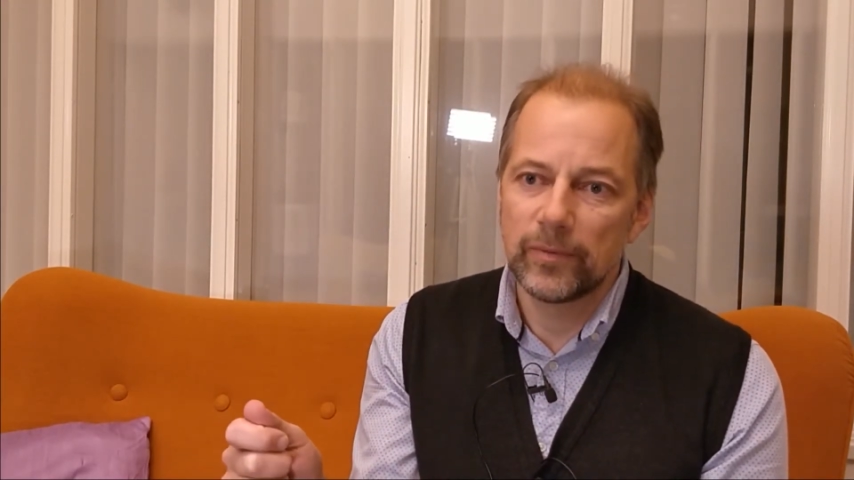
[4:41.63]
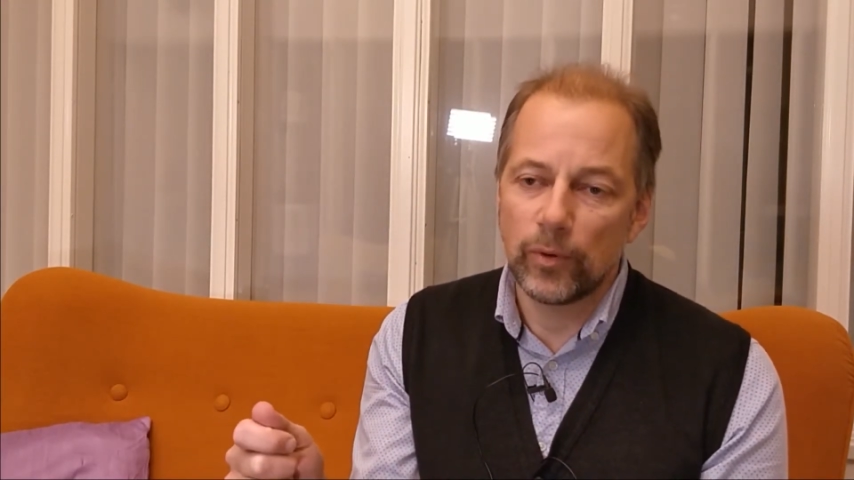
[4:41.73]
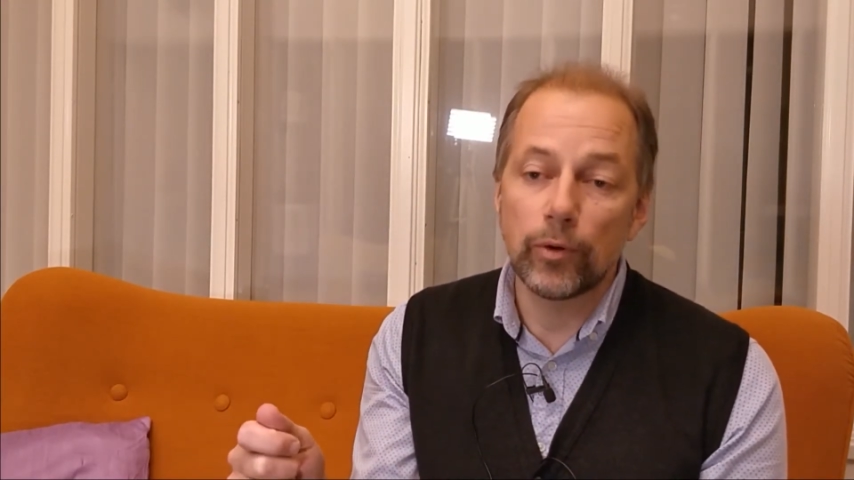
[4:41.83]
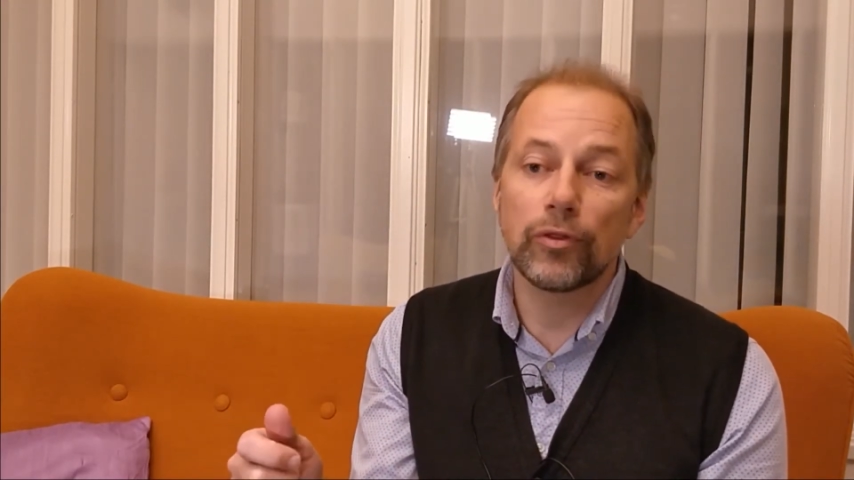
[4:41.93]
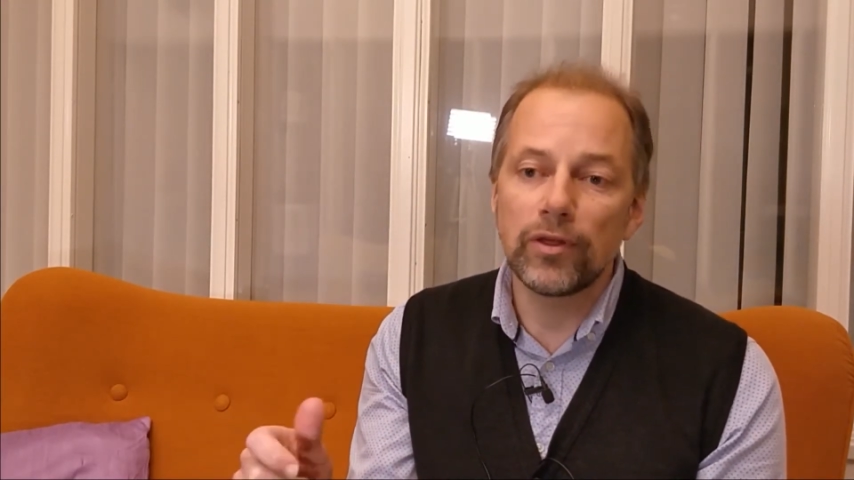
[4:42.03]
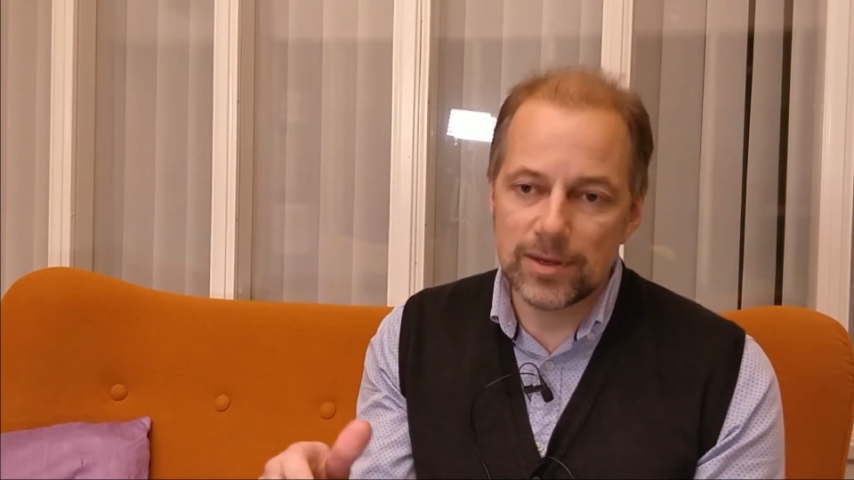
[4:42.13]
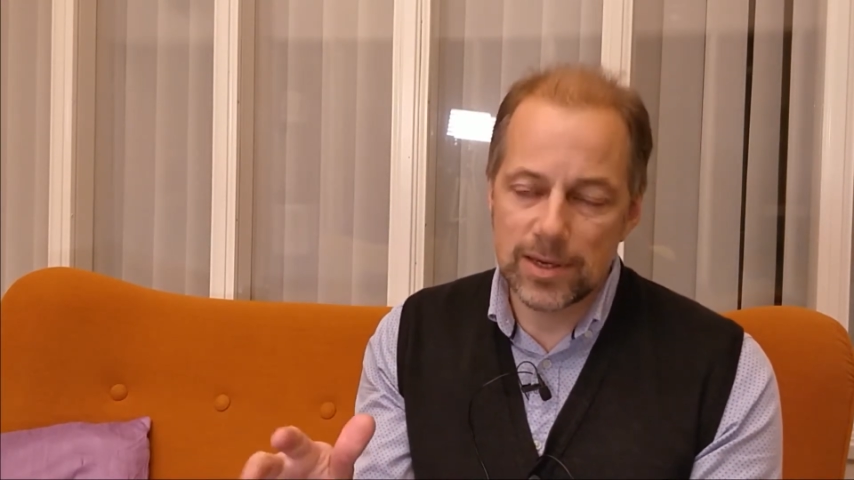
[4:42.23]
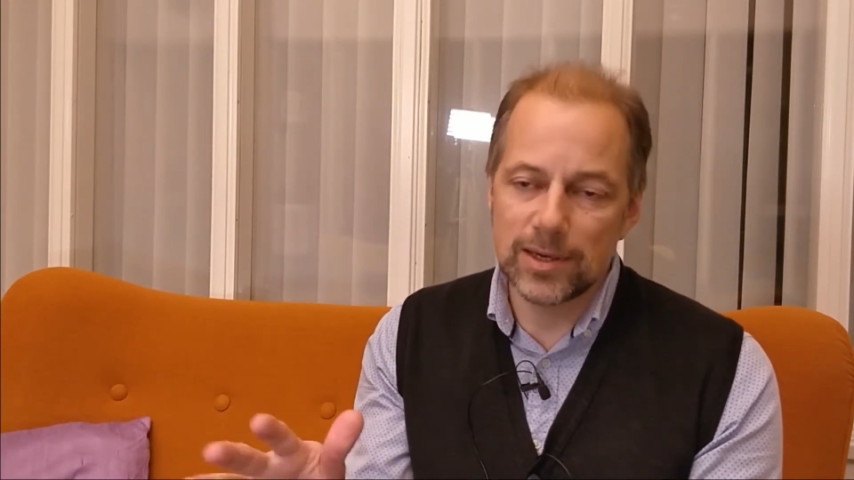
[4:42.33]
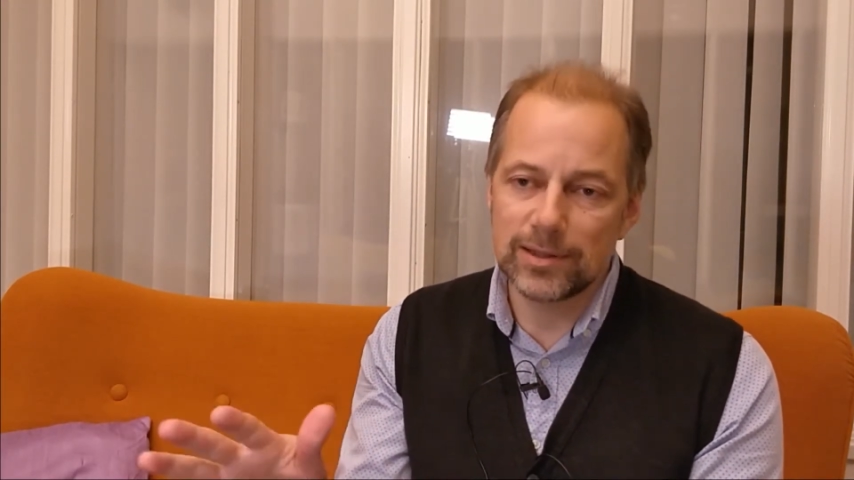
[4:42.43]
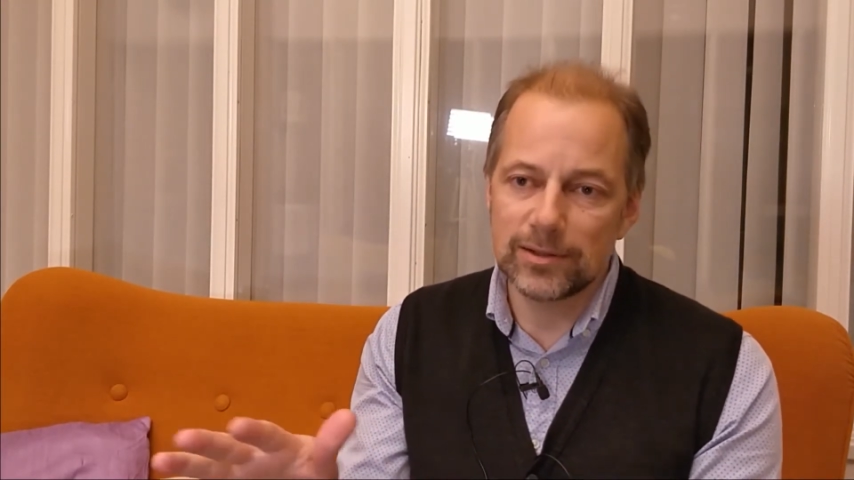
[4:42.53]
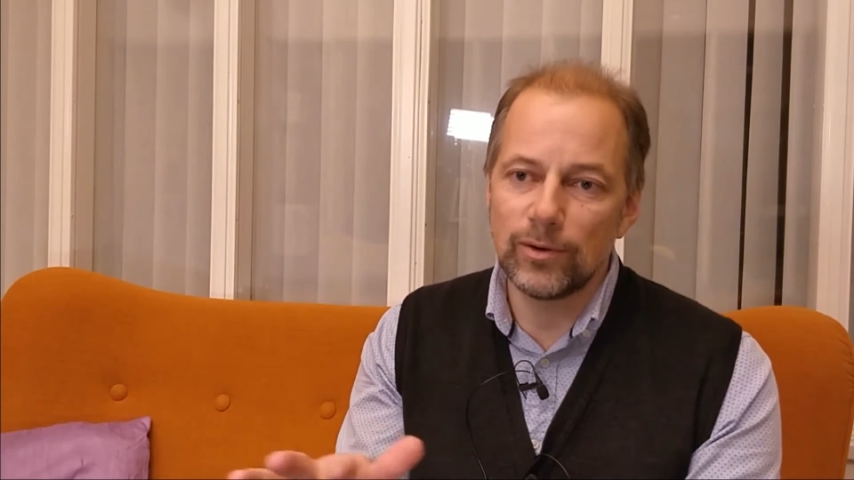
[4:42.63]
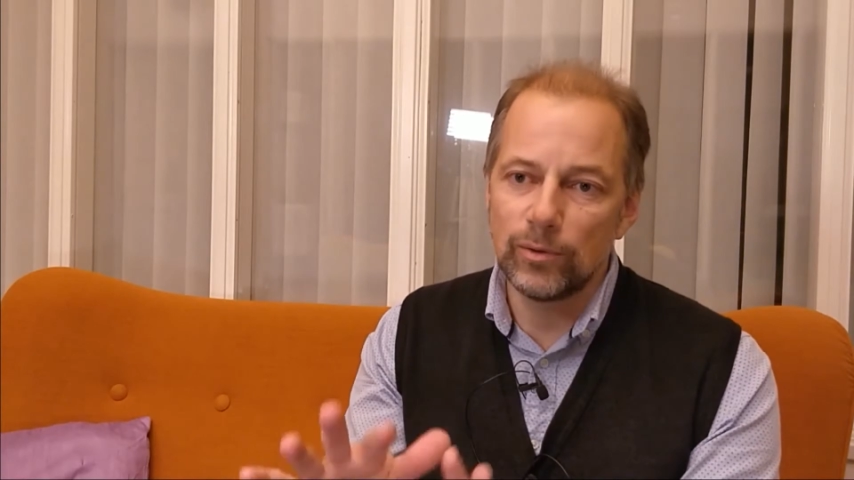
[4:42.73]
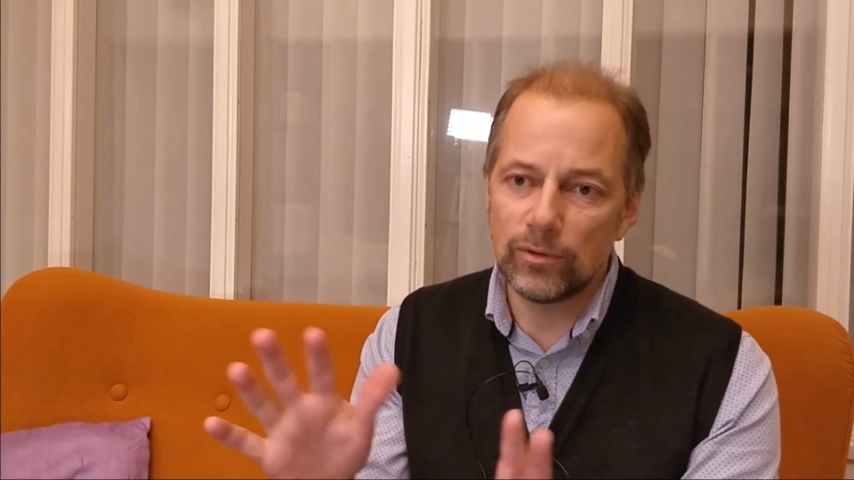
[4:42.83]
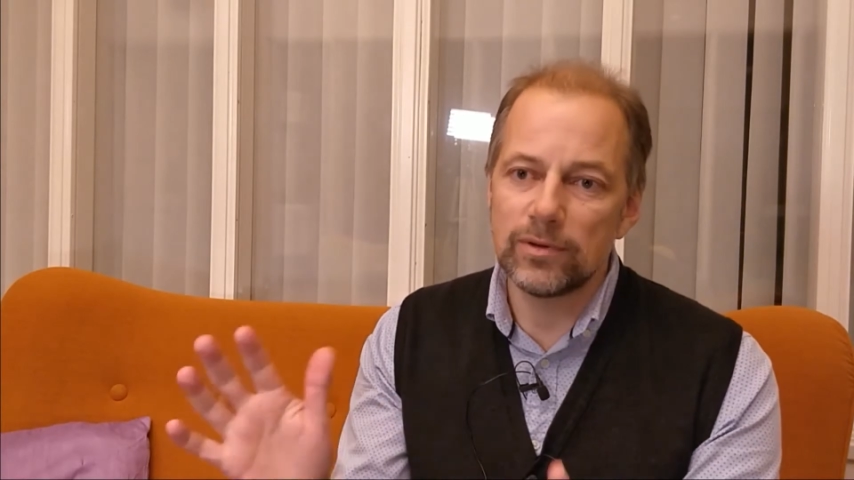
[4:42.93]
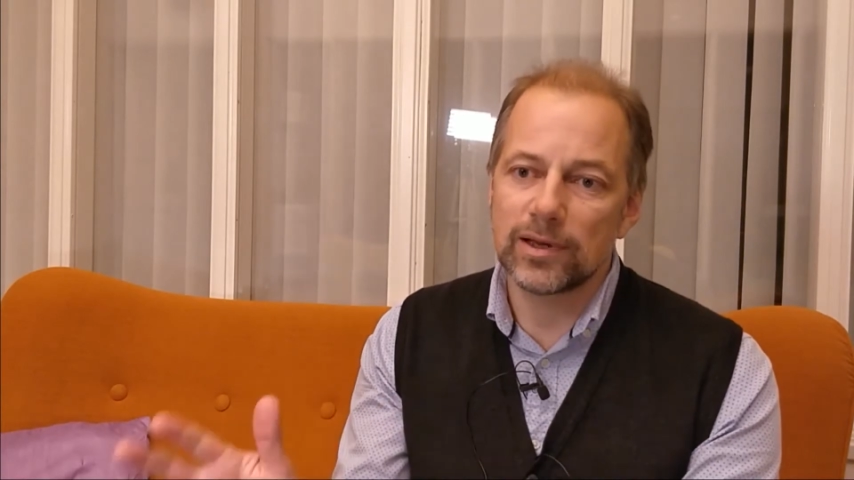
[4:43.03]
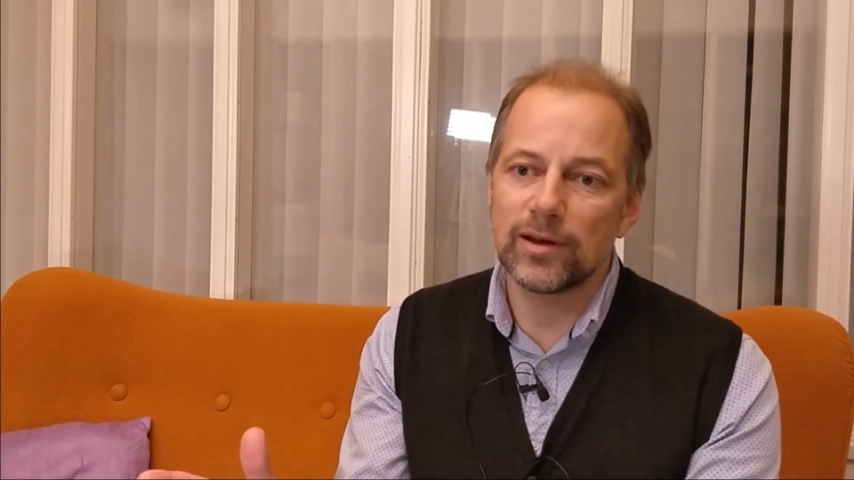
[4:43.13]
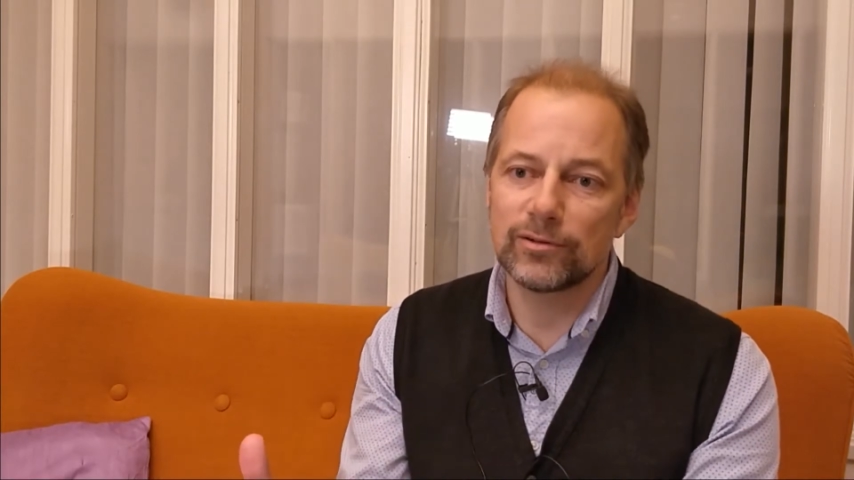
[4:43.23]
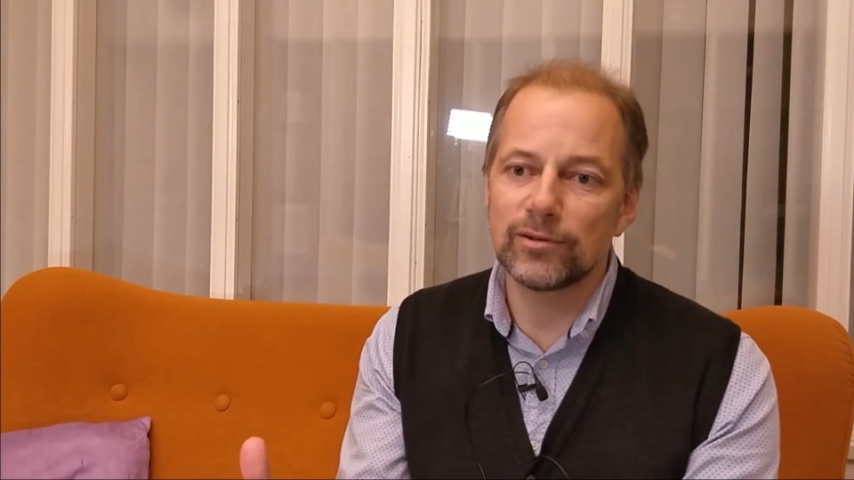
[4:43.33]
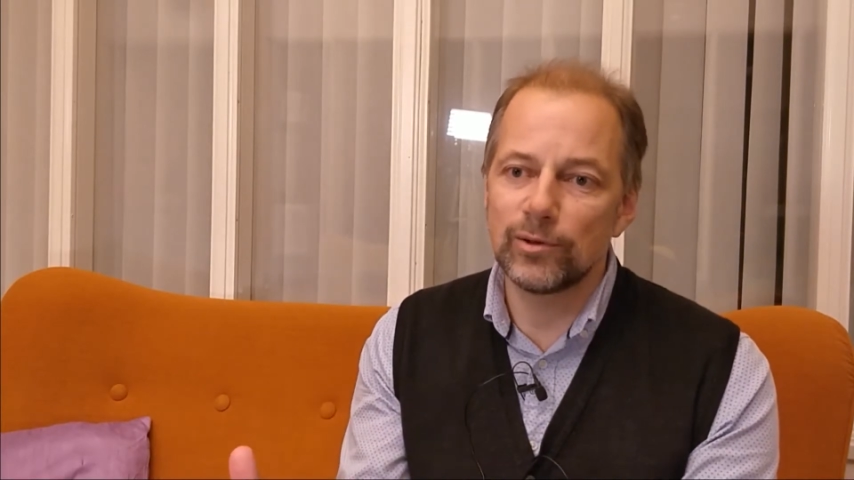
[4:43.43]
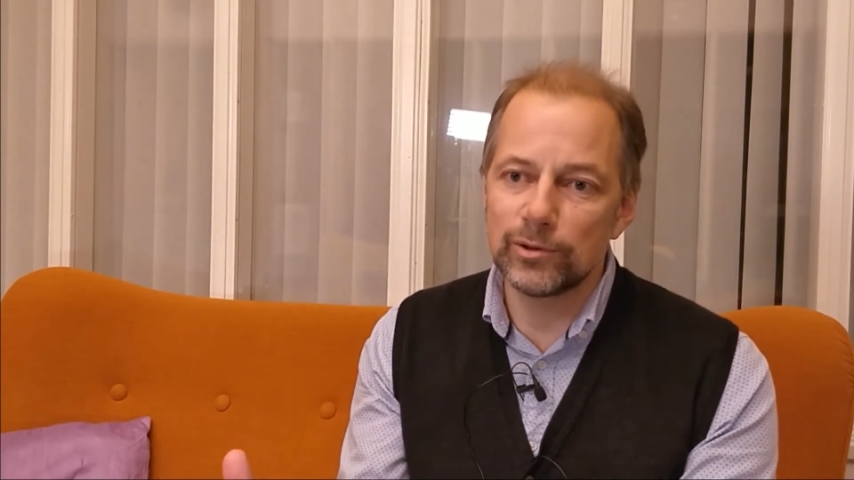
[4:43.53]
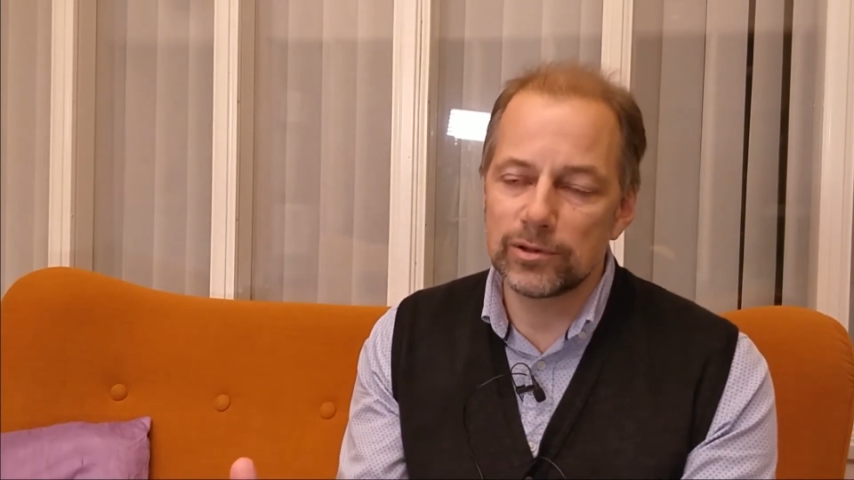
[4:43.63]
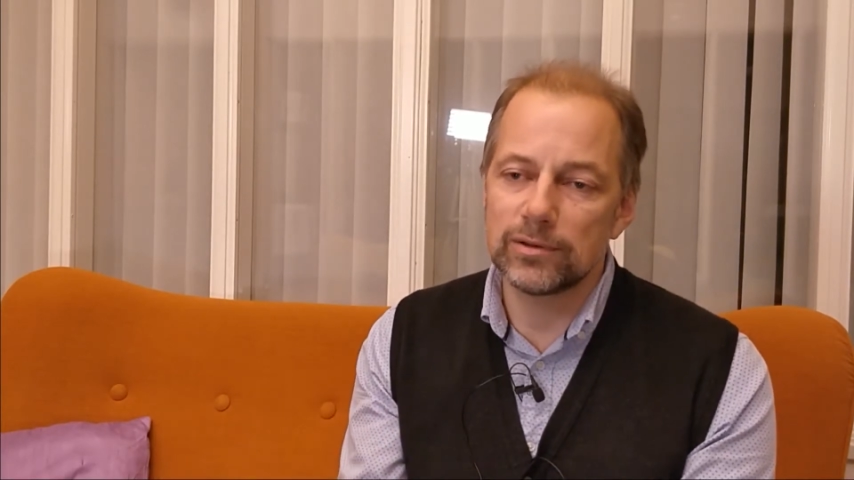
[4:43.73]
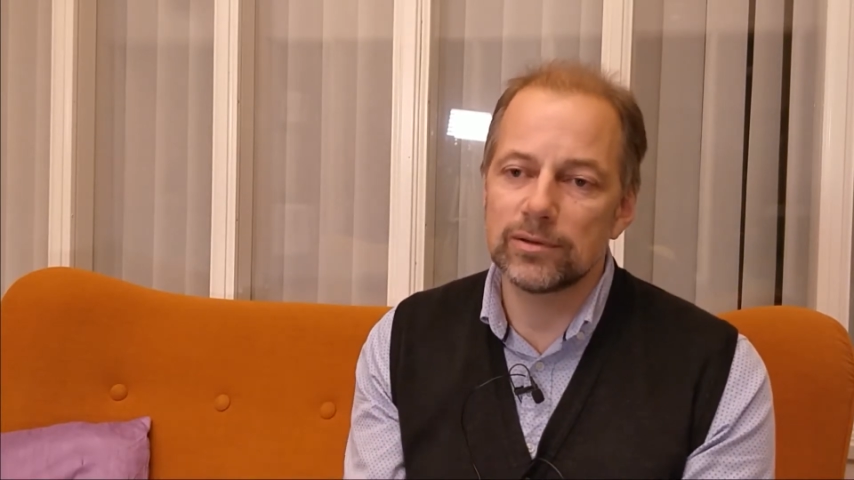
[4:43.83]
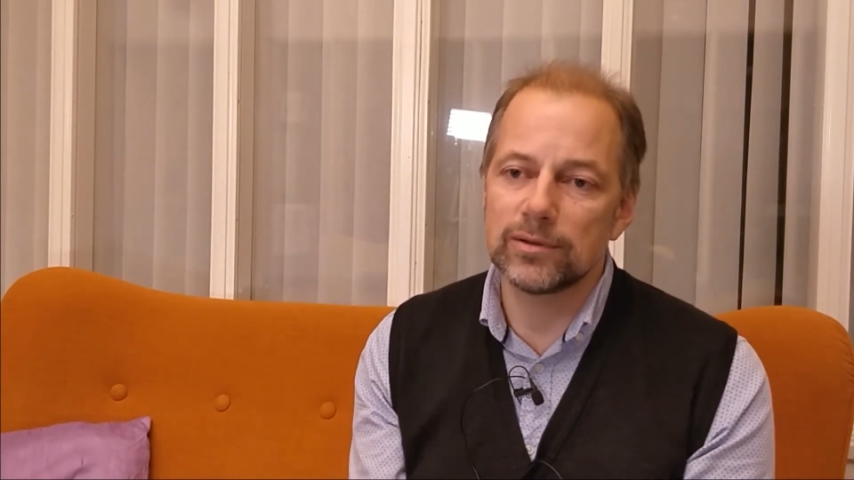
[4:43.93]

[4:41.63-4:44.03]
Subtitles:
or thinking it's a whole kind of solution,